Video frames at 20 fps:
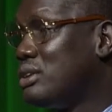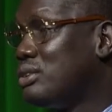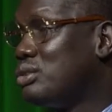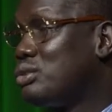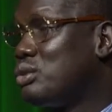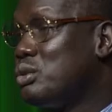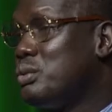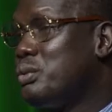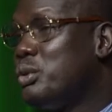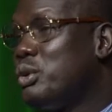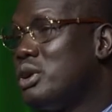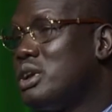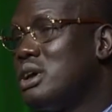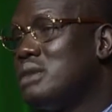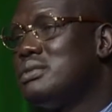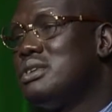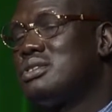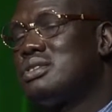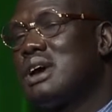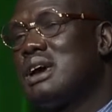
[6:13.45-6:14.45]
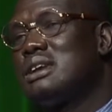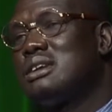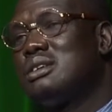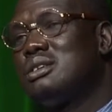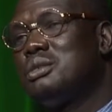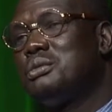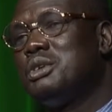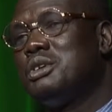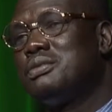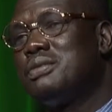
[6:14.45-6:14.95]
in Sioux Falls have decided to
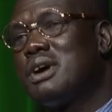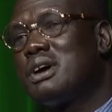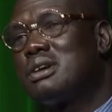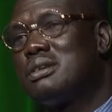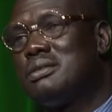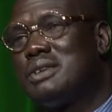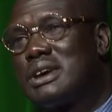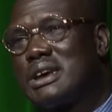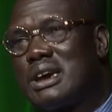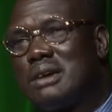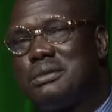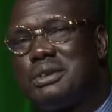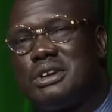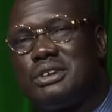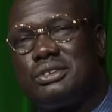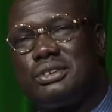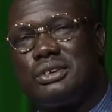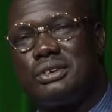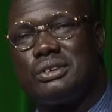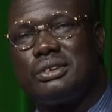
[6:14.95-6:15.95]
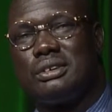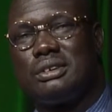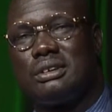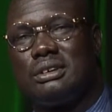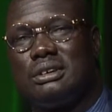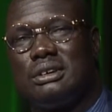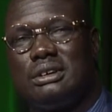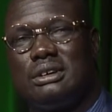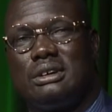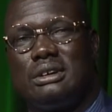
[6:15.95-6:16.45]
be part of the cabinet church.
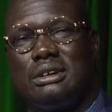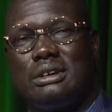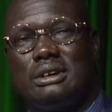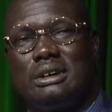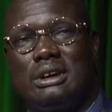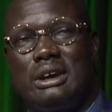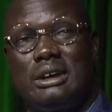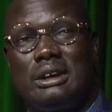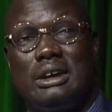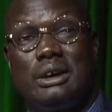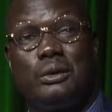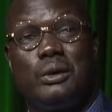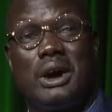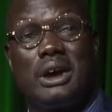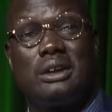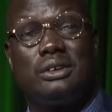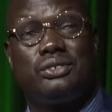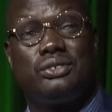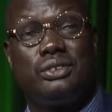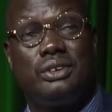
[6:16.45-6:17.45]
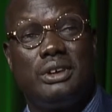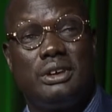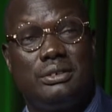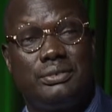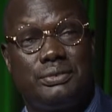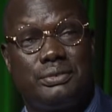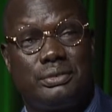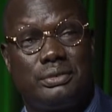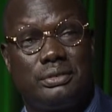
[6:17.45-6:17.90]
And they were received